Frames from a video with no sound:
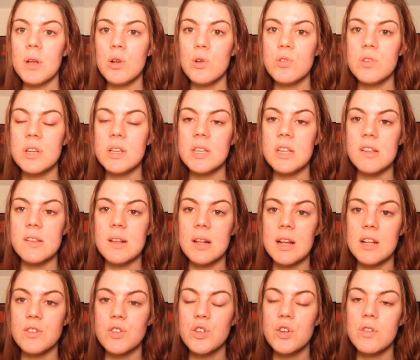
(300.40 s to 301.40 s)
been using this
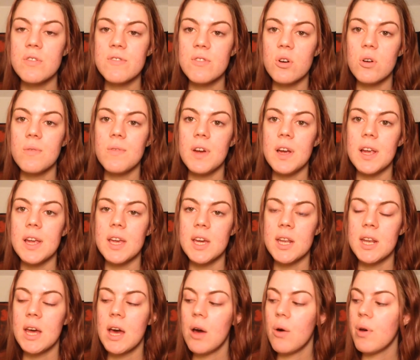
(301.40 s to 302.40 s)
cleanser for over a year
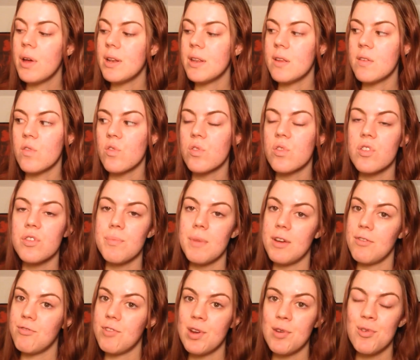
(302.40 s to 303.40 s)
now, and this is just
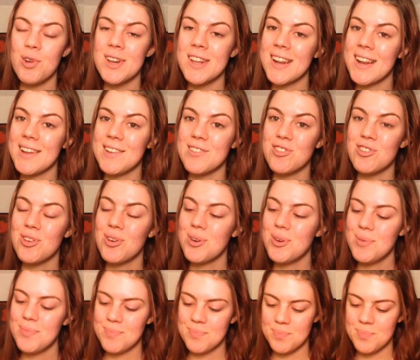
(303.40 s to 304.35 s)
my favorite cleanser.